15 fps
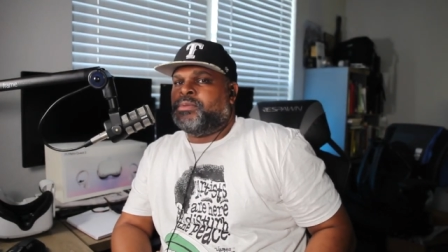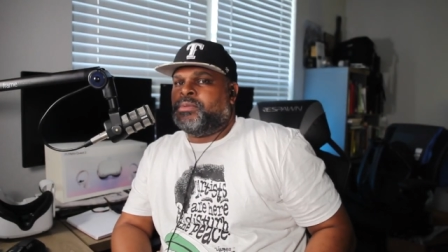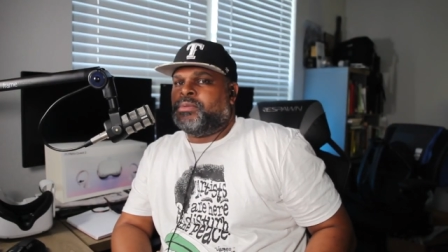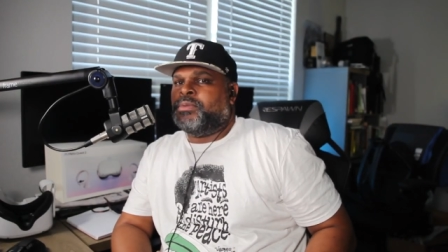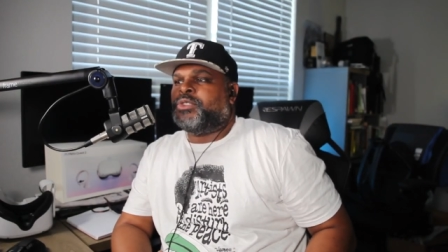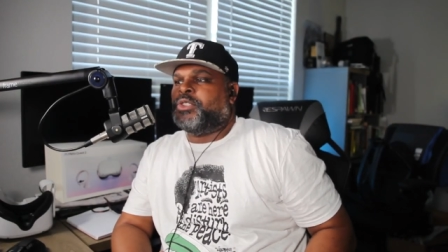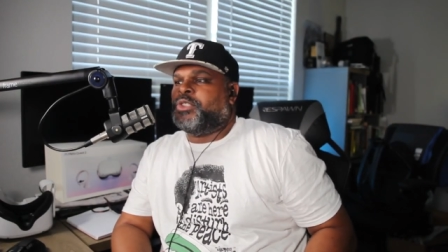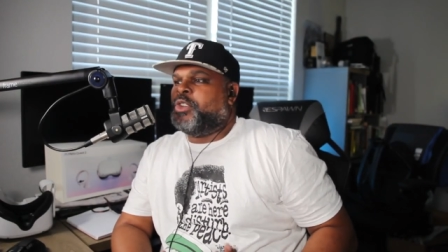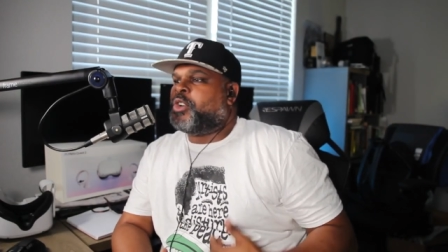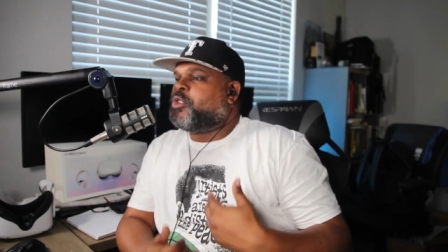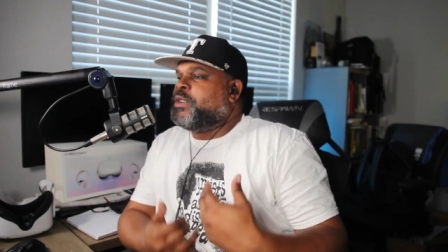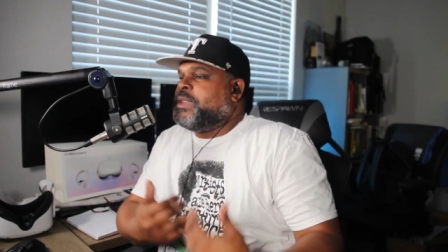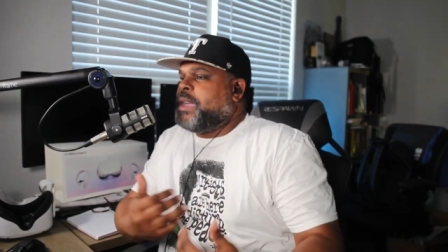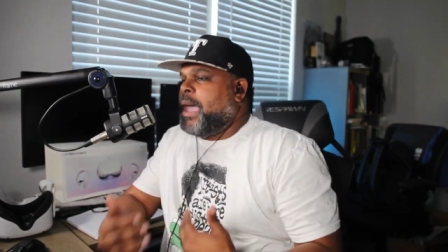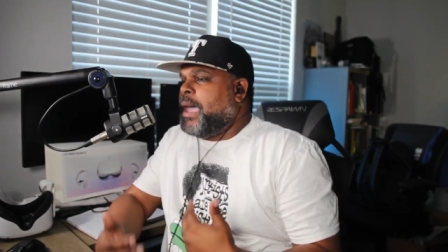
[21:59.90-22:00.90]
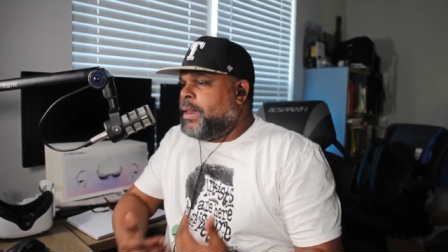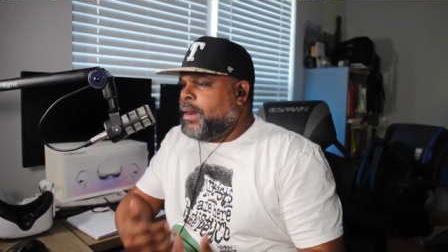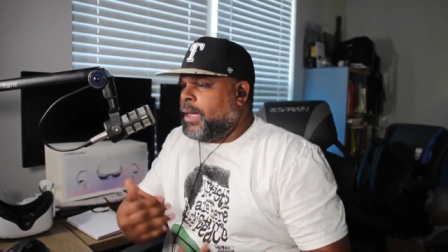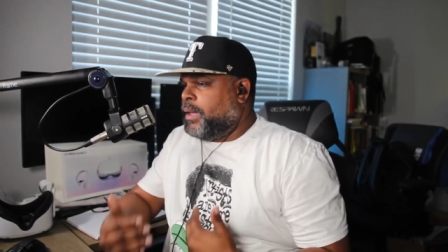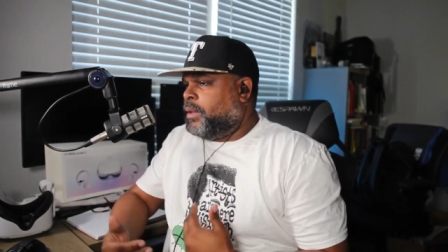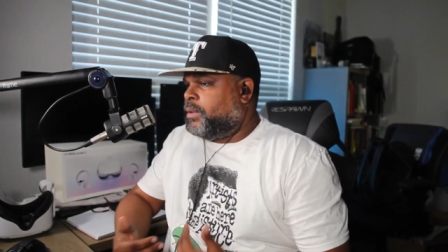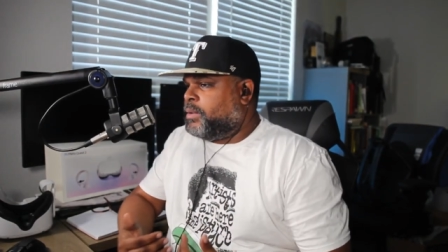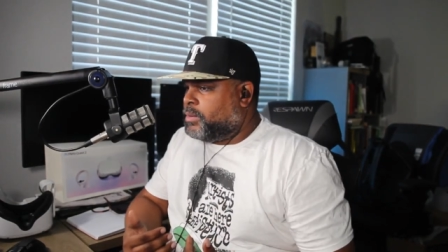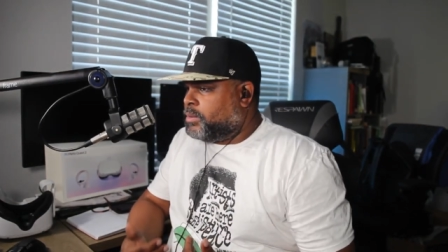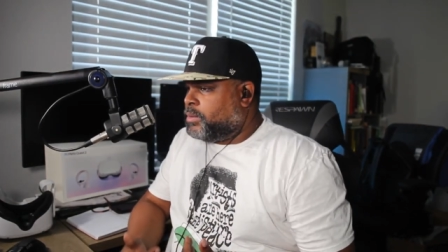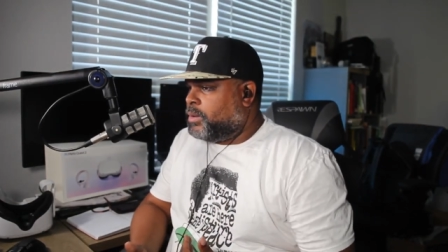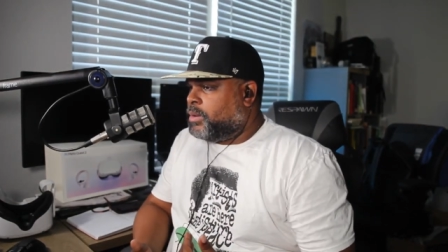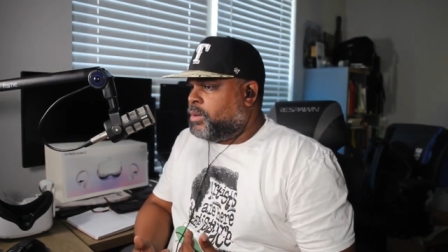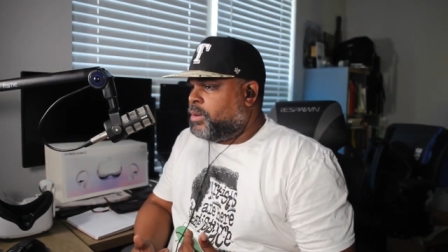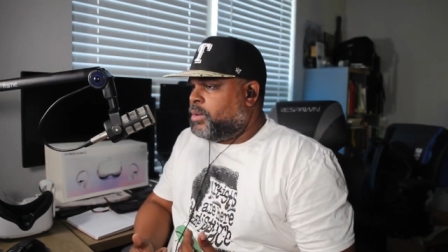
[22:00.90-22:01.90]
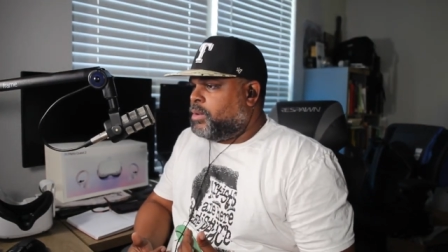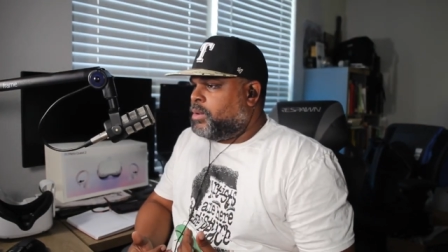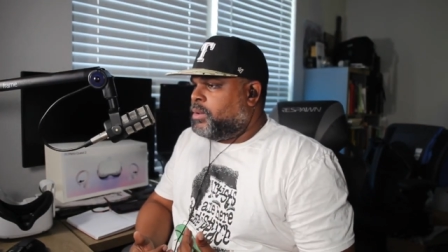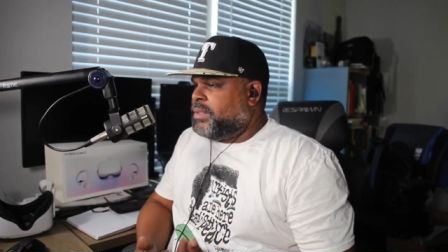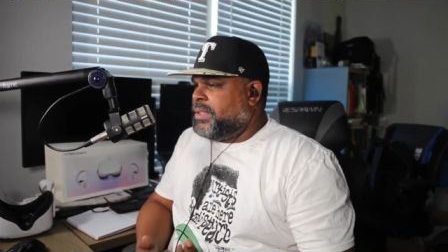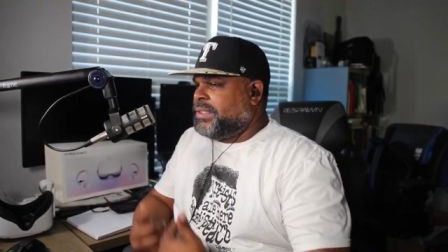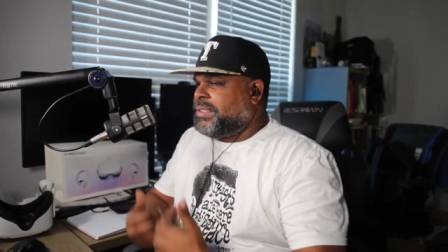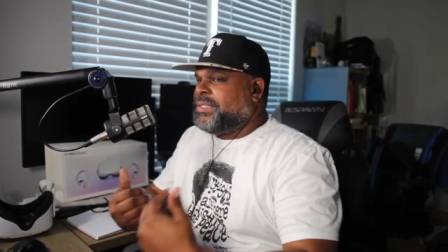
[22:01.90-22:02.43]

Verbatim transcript: So you're creating this